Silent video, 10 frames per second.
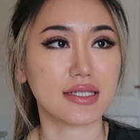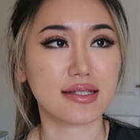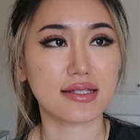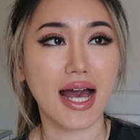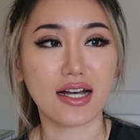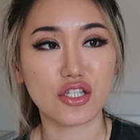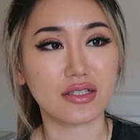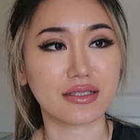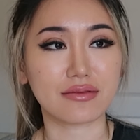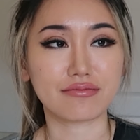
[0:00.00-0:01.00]
doesn't
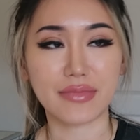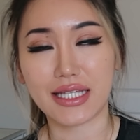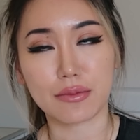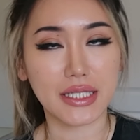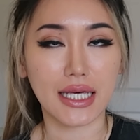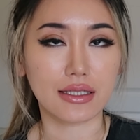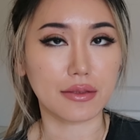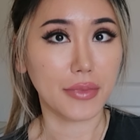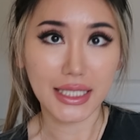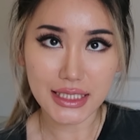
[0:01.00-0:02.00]
actually make me any
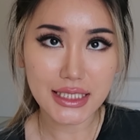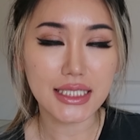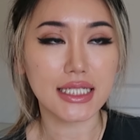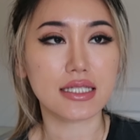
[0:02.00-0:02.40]
money.